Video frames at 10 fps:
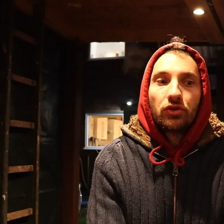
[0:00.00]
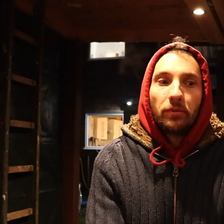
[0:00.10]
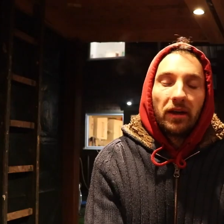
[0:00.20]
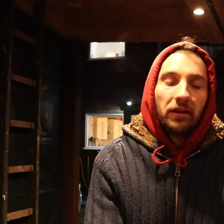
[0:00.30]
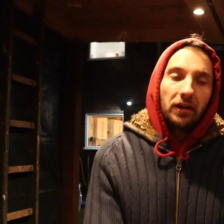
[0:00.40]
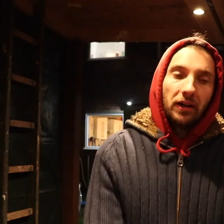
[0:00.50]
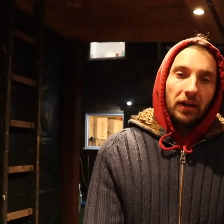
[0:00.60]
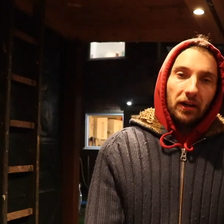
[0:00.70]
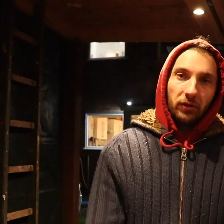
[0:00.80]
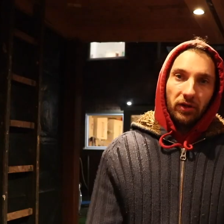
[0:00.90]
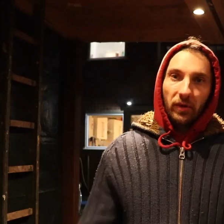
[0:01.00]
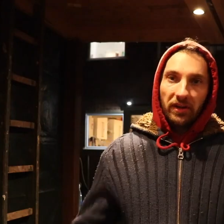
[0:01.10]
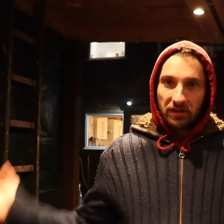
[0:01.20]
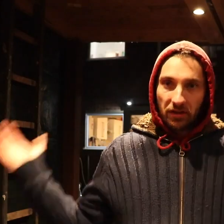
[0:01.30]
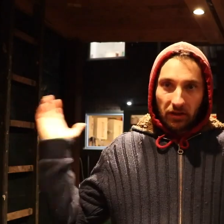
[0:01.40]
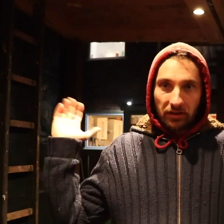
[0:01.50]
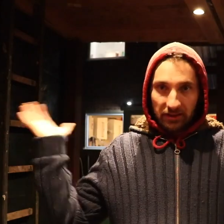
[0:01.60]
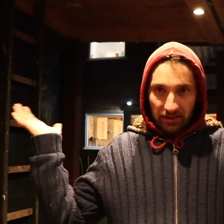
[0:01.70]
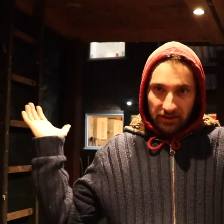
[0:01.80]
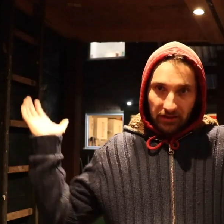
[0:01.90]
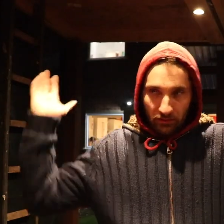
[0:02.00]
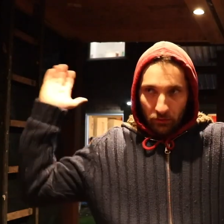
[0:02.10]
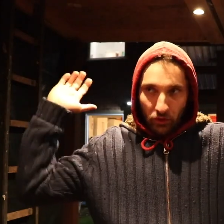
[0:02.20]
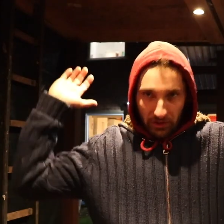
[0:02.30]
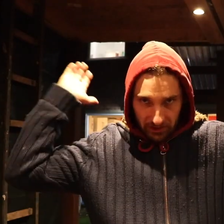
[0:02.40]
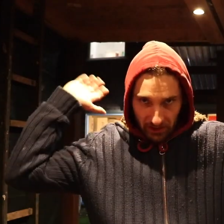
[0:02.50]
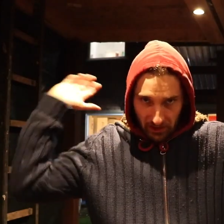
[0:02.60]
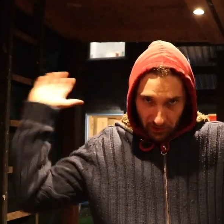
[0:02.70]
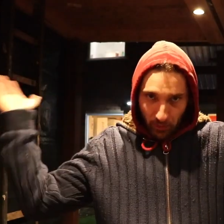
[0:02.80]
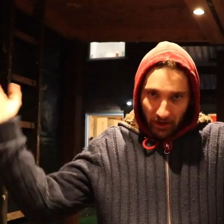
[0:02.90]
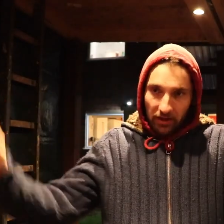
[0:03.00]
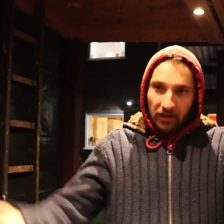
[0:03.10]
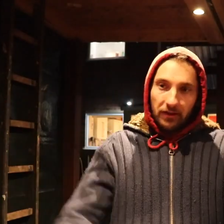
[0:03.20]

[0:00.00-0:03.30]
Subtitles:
summer, when the weather's not like this every morning, dark and wet.